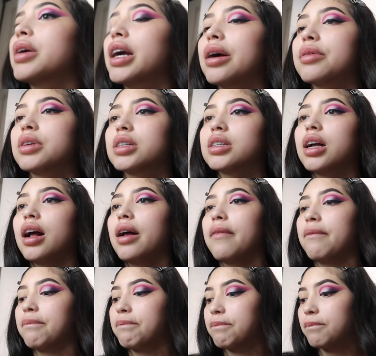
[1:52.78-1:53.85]
week I was
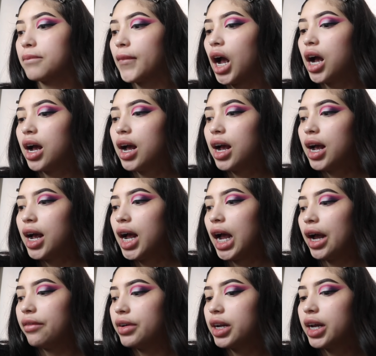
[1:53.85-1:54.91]
not
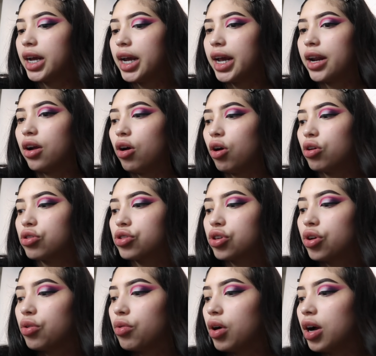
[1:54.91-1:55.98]
having it. And
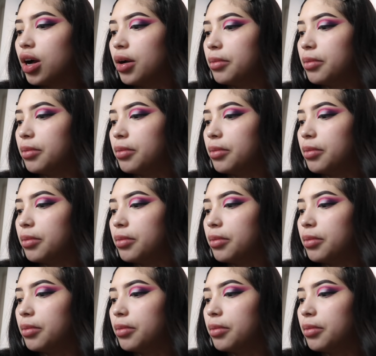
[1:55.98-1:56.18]
also,